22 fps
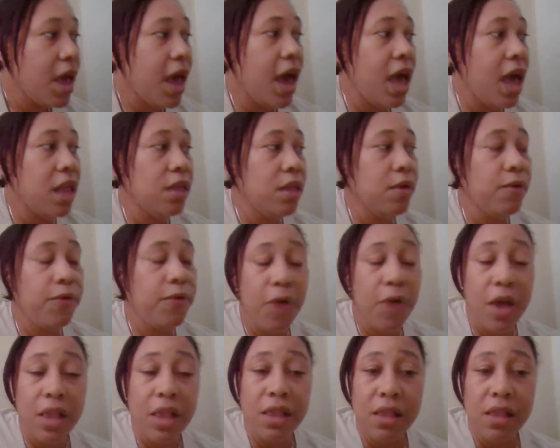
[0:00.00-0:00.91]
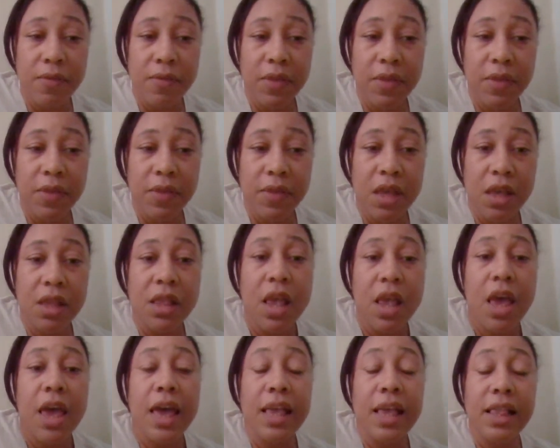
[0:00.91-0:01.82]
and the friends of the
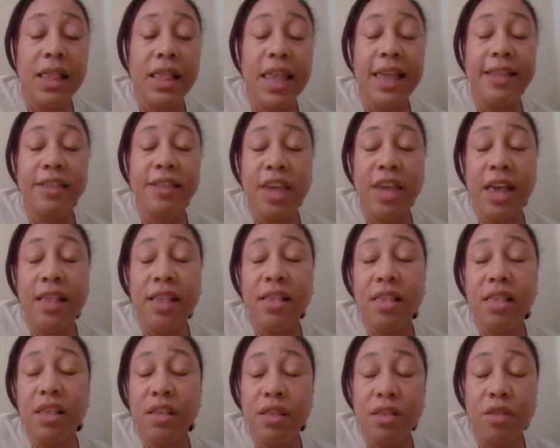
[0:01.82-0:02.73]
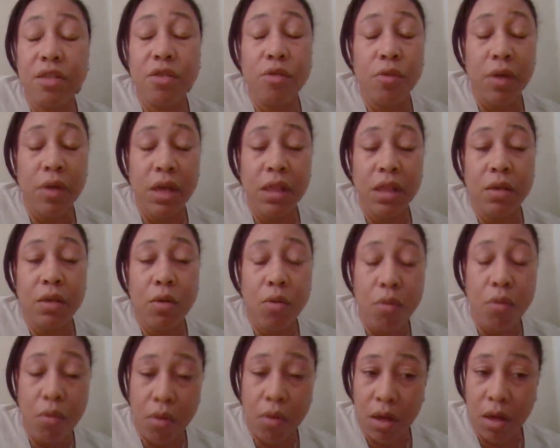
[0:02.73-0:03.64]
kids, is let justice do its
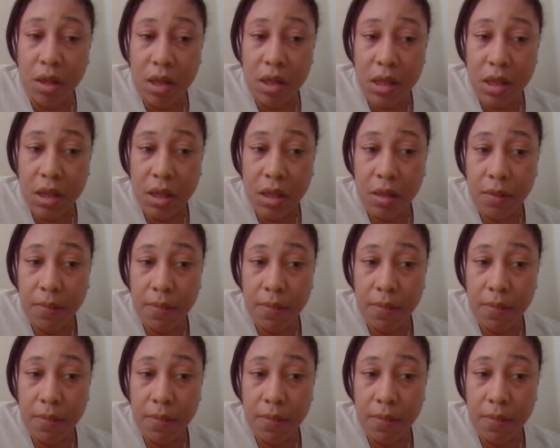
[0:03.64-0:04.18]
course,